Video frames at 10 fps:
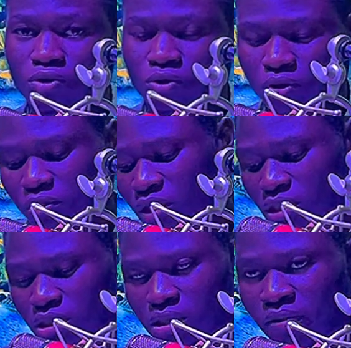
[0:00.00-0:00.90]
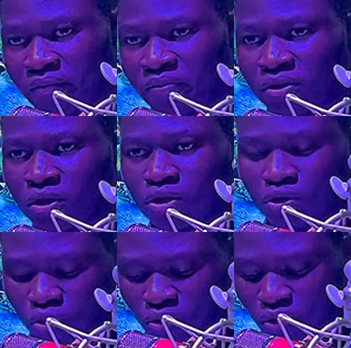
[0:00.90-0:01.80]
to create
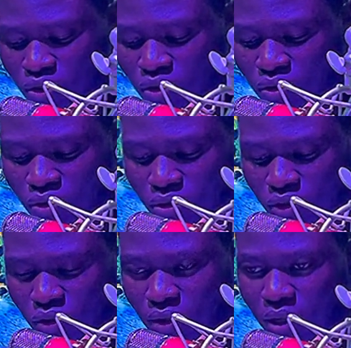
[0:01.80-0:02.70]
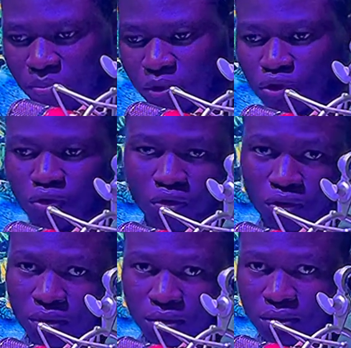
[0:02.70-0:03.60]
your arpeggio
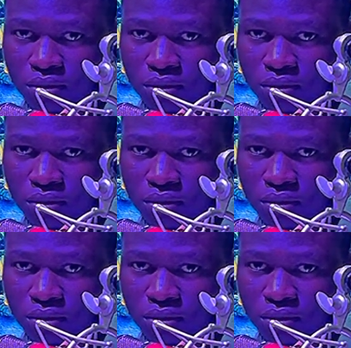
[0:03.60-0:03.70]
run